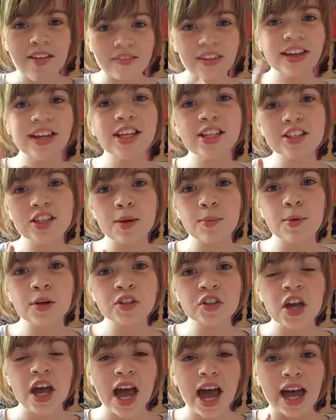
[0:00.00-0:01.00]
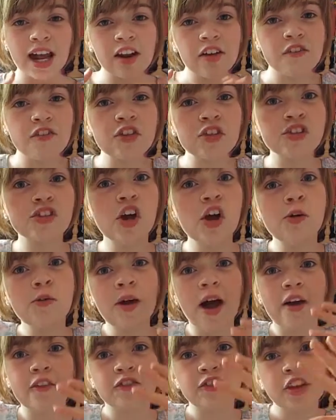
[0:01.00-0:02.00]
Thank you so much. And if you
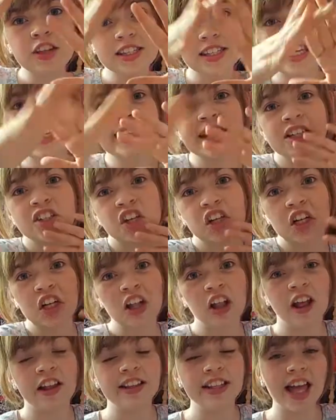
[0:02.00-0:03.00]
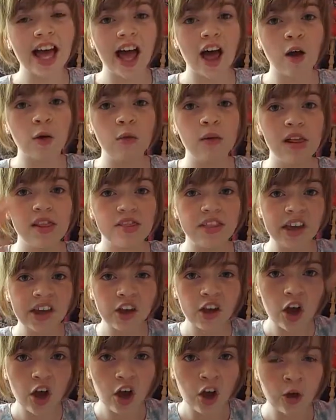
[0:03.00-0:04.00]
have not seen that channel art now, then
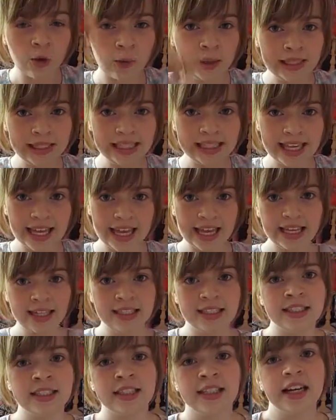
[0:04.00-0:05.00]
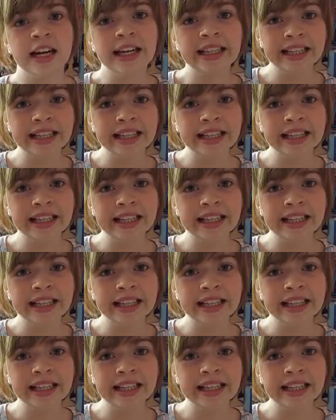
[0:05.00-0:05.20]
go and see it.